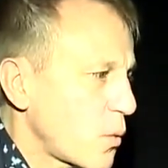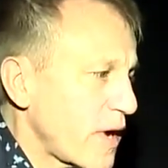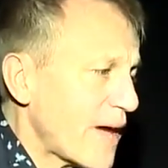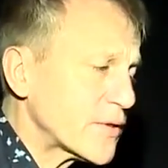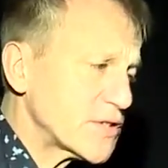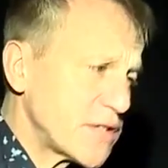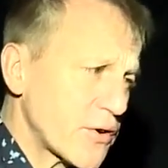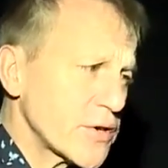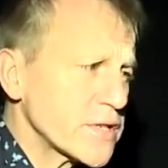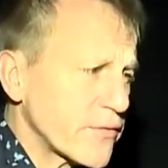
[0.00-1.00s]
We have a
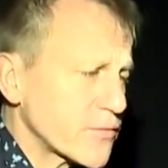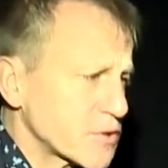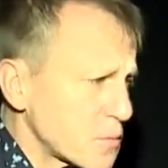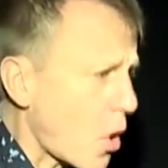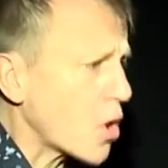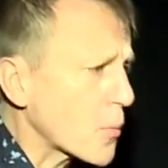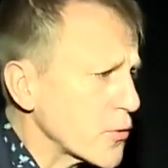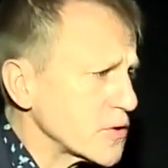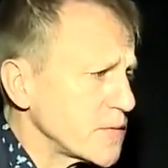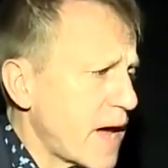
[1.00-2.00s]
series of small
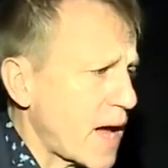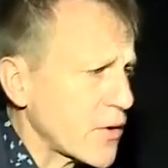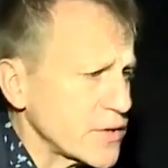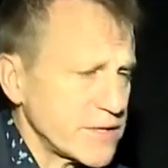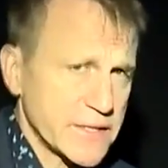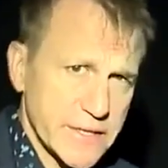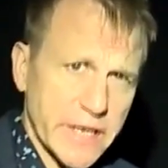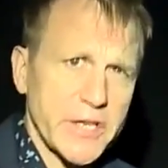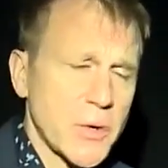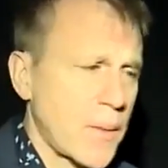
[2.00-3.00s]
immersive galleries that
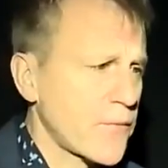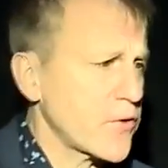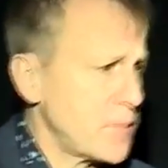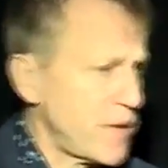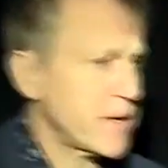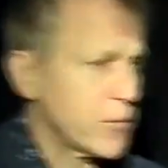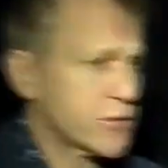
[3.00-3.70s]
set you up for the big